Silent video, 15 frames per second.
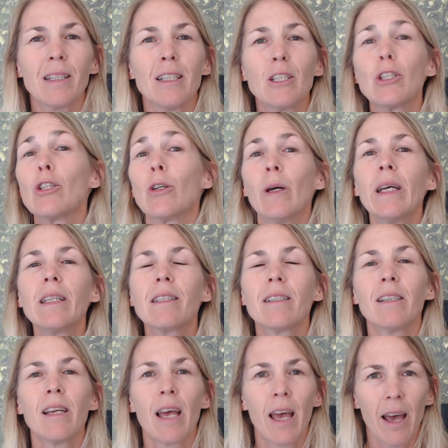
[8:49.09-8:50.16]
to do it,
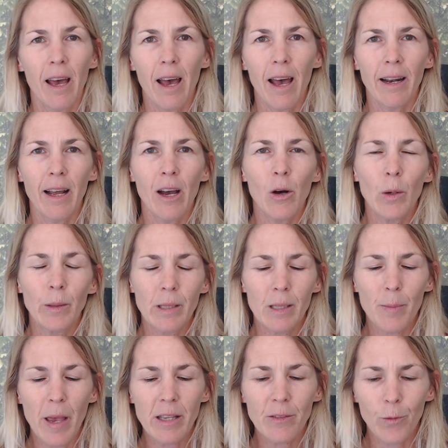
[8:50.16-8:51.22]
and I hold the
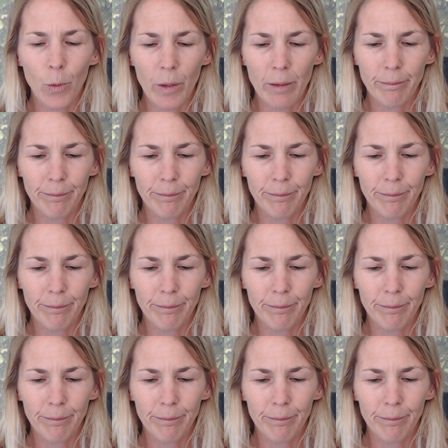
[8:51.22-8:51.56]
space for them.